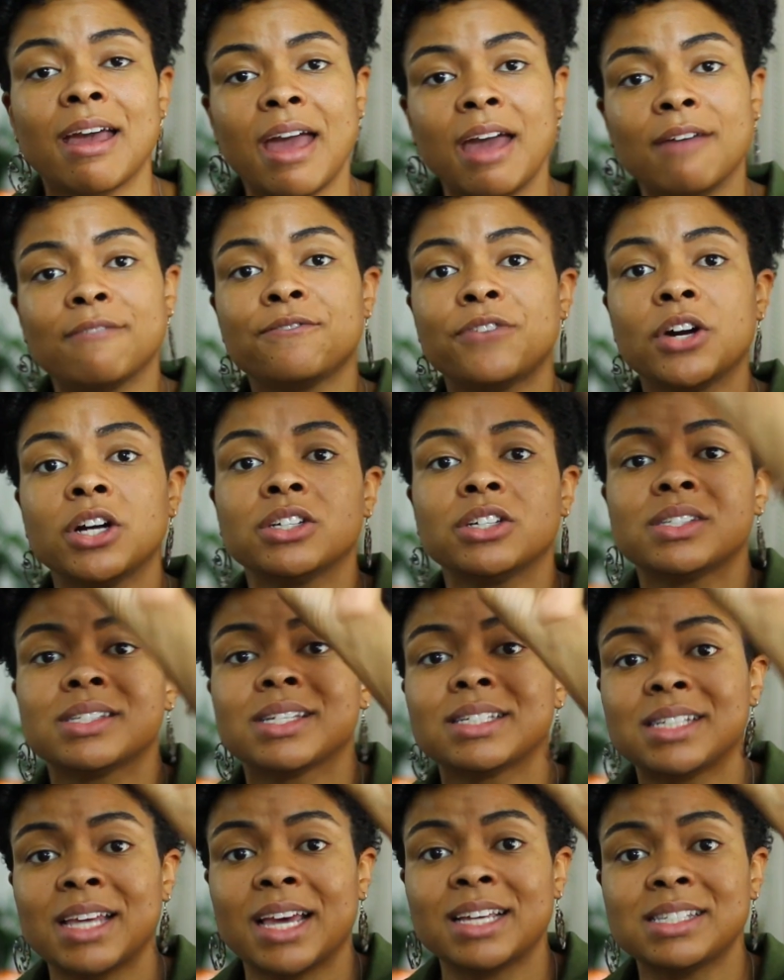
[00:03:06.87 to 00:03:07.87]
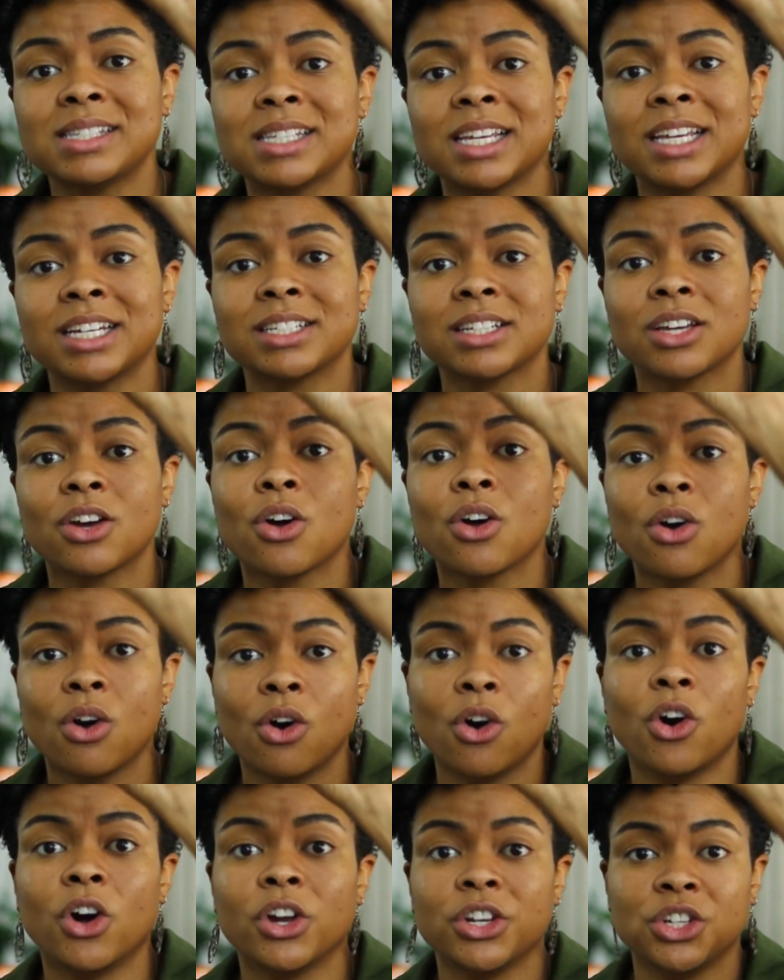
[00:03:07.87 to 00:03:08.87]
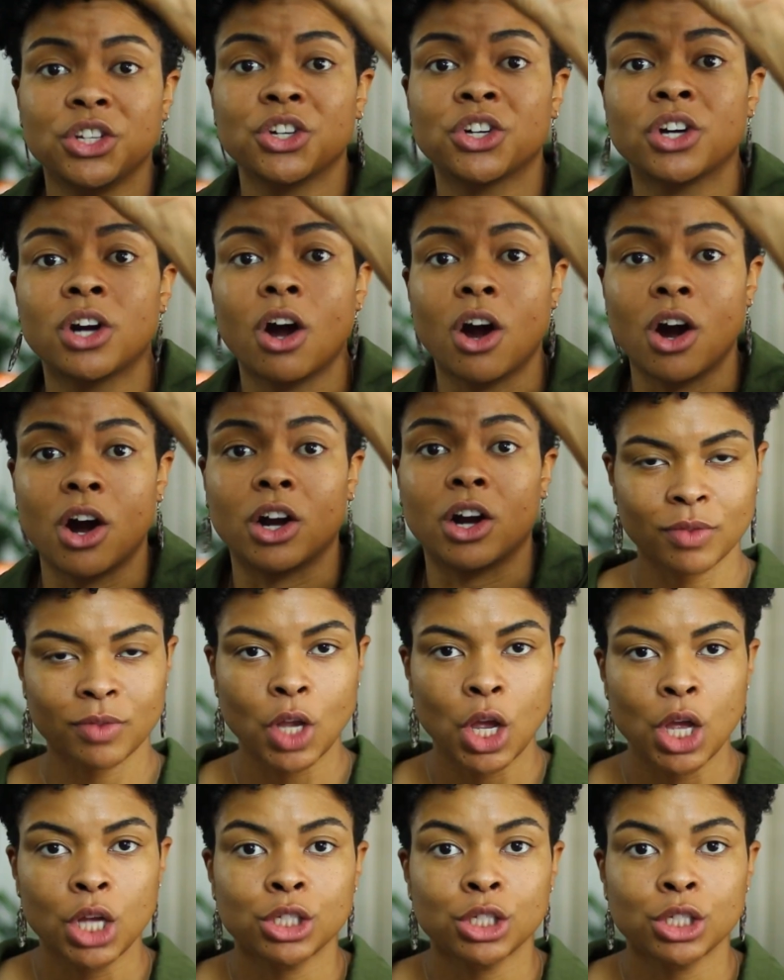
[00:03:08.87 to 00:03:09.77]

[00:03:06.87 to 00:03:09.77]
And first, test it on your arm.